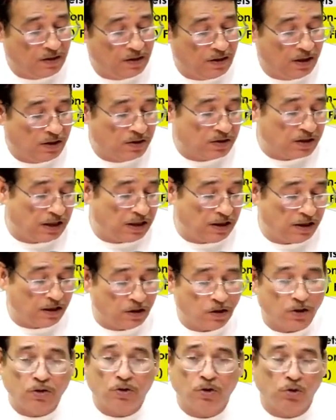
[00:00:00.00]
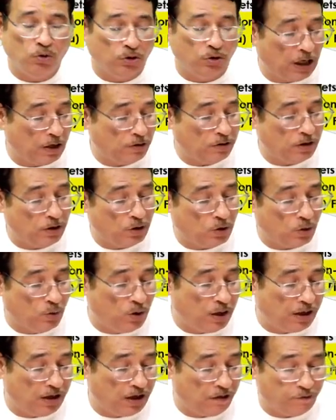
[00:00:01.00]
See here,
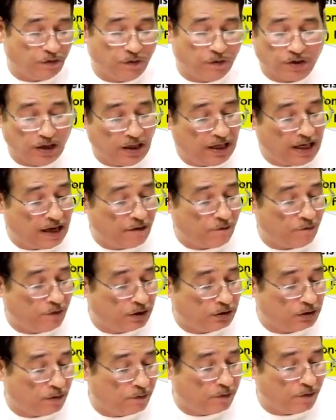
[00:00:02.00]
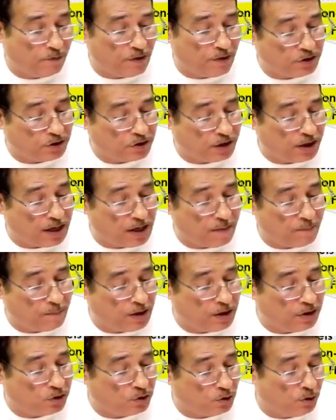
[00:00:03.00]
2,250 lakh worth of debenture have been
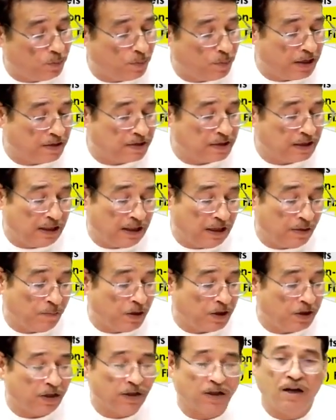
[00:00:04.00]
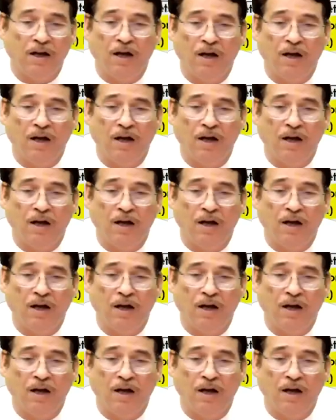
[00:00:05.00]
issued by C Limited.